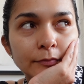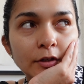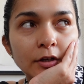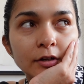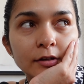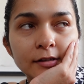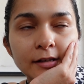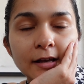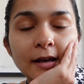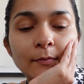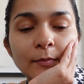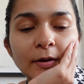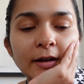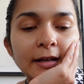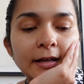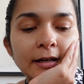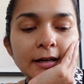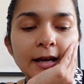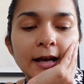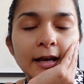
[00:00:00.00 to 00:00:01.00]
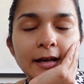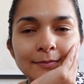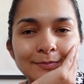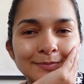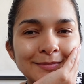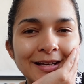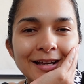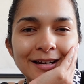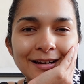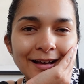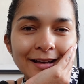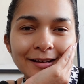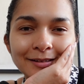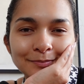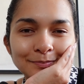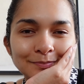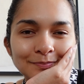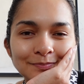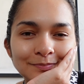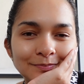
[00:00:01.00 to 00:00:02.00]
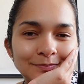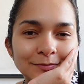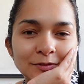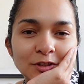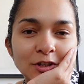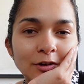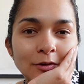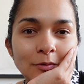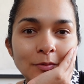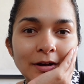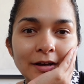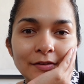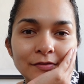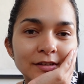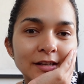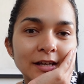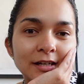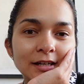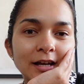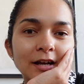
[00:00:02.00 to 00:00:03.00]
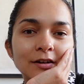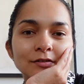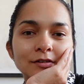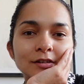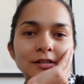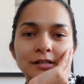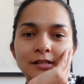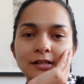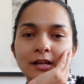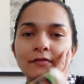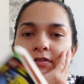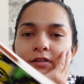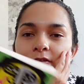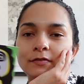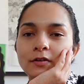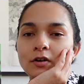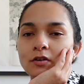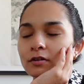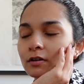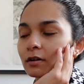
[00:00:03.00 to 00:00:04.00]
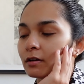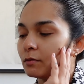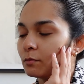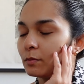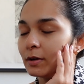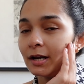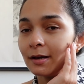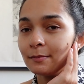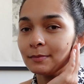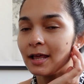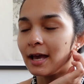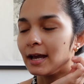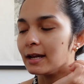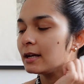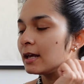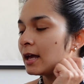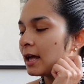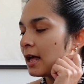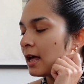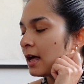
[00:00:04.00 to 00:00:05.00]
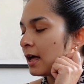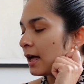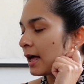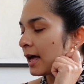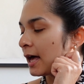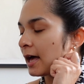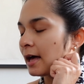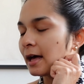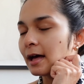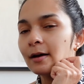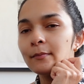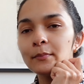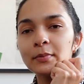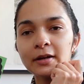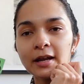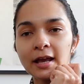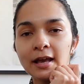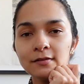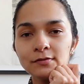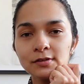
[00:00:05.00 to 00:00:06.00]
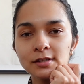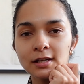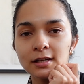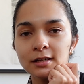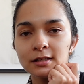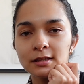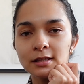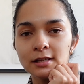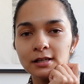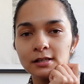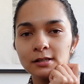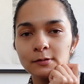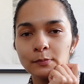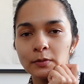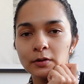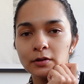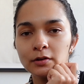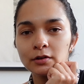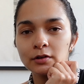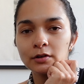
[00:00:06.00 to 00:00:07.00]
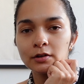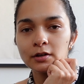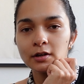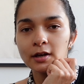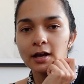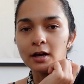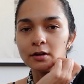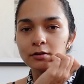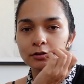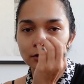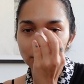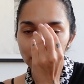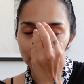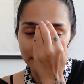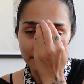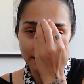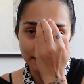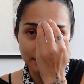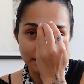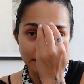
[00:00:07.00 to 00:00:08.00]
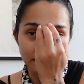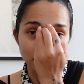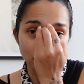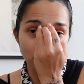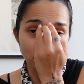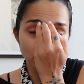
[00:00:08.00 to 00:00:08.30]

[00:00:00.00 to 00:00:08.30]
because I am running late and I don't know why I've sat down to start this vlog when I'm late. Uh, but I have started this book, How to Loiter in a